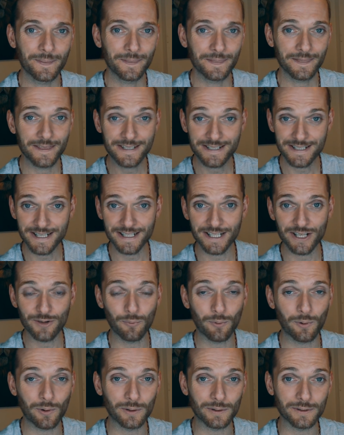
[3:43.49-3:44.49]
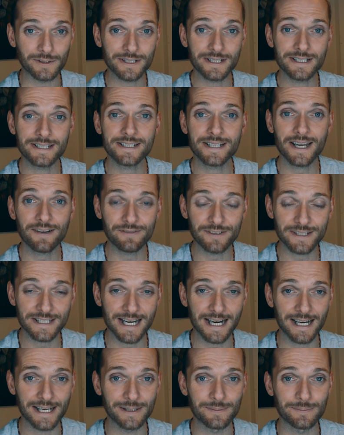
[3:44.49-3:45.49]
the city walls 7
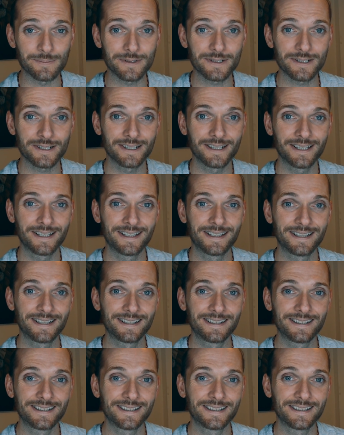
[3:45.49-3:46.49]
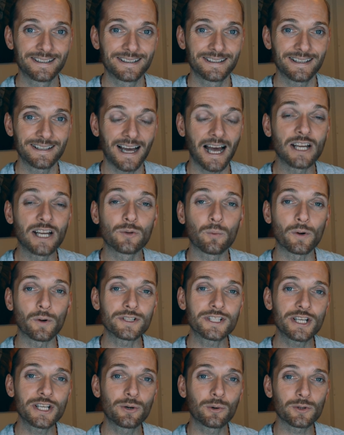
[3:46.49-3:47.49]
times. And
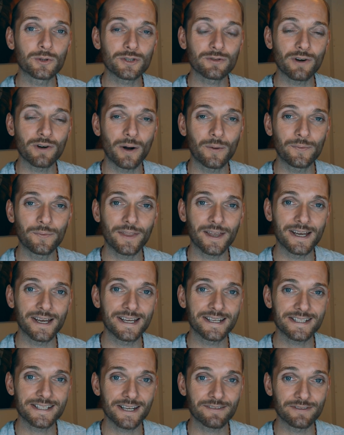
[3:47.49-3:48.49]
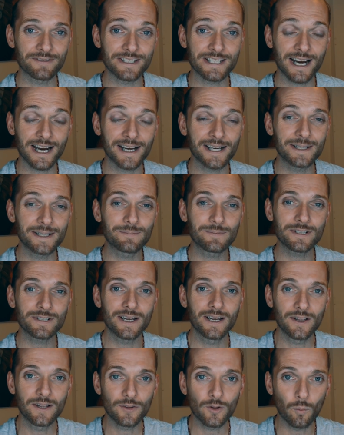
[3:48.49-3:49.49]
once he goes around there 7 times,
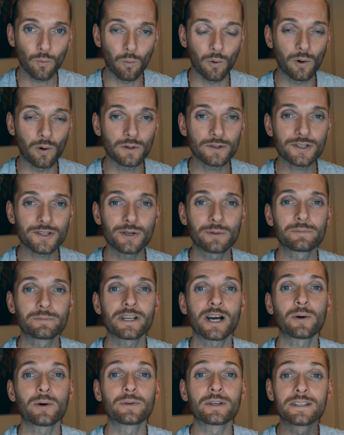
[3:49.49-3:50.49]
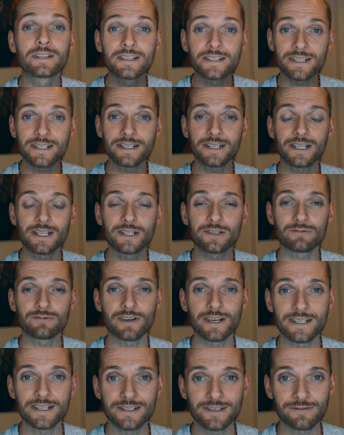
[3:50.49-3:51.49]
the walls come down and the city is
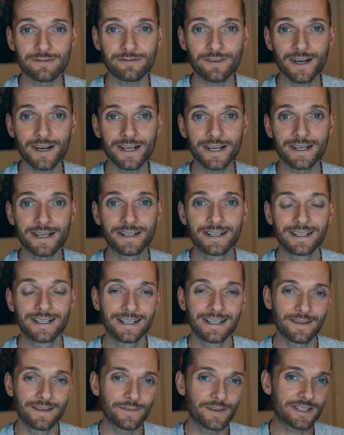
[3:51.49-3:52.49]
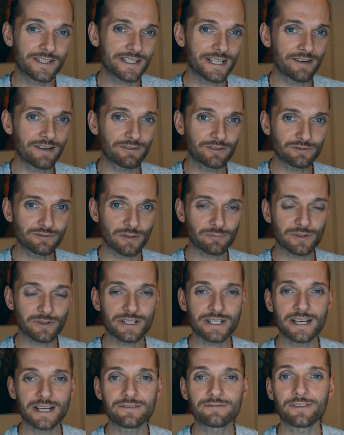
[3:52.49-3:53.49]
raised to fire. The 7
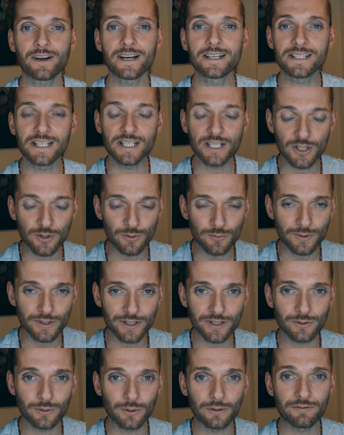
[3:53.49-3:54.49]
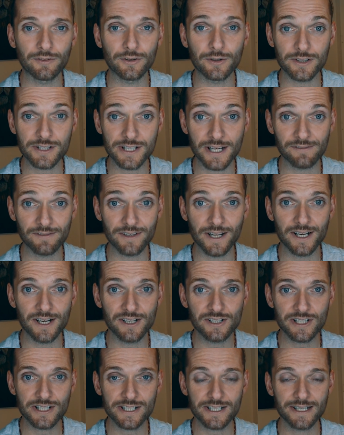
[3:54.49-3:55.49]
represent finding union over your 7
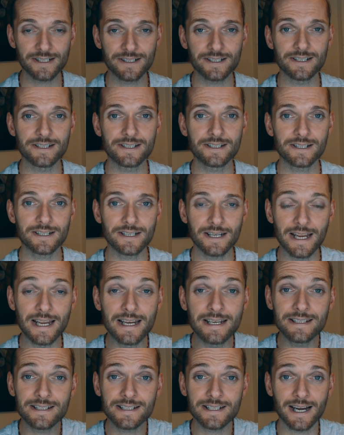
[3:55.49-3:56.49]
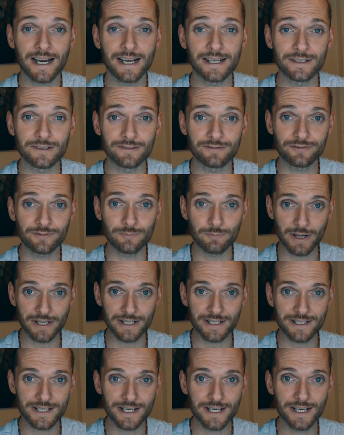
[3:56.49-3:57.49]
energy centers inside of
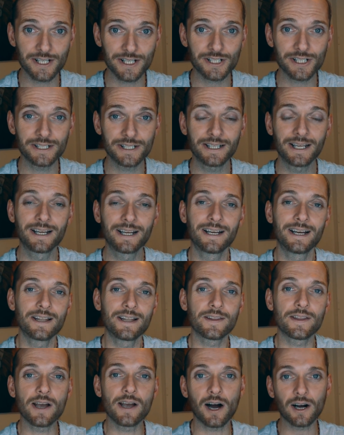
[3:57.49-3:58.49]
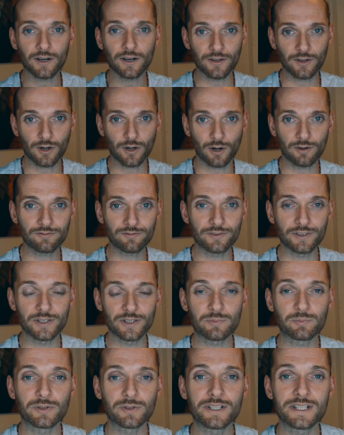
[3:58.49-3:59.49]
meditation. The Ark of the
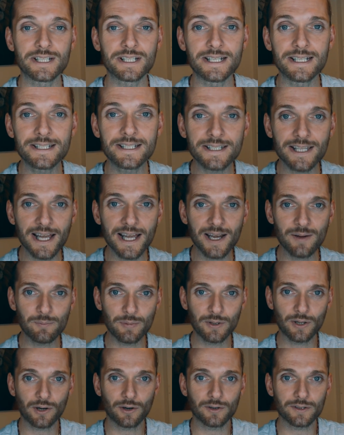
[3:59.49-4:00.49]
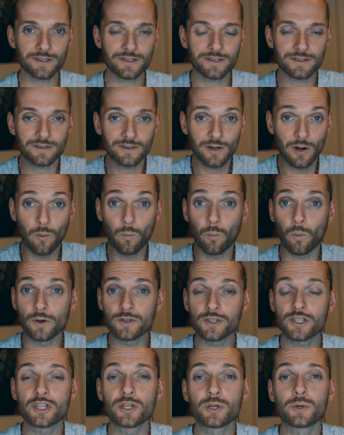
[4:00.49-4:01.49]
Covenant precedes there, because
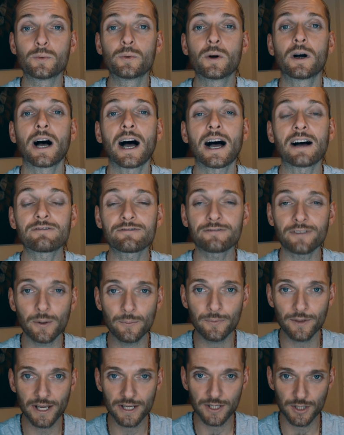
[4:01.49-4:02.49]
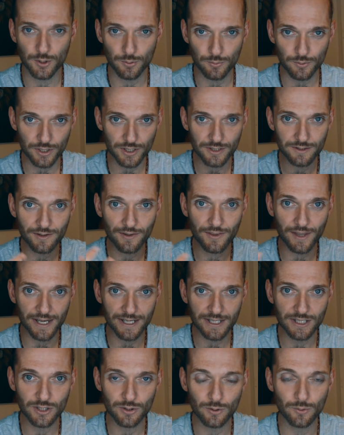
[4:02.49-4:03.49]
once you have found that union,
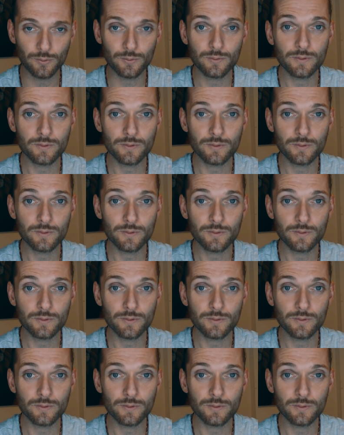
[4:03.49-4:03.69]
then you